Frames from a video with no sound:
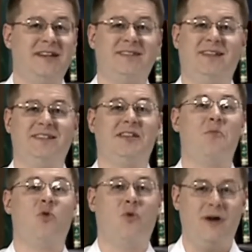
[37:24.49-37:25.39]
and it says
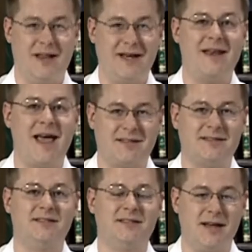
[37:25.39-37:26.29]
some really
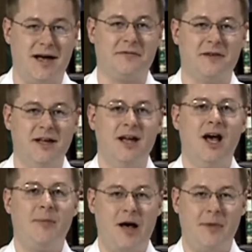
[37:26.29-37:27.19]
nasty stuff
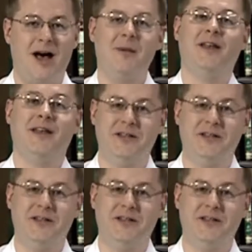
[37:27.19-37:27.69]
about Muhammad.